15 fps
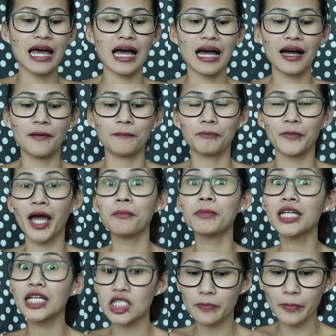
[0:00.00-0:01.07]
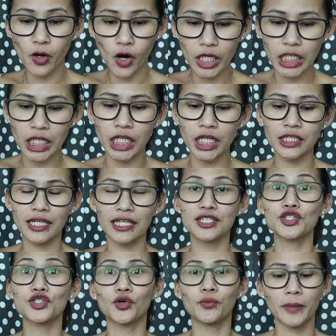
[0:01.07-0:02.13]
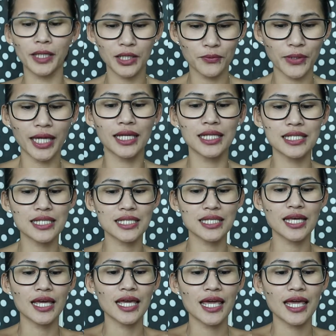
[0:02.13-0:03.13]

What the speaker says: I'm an explorer in so many ways.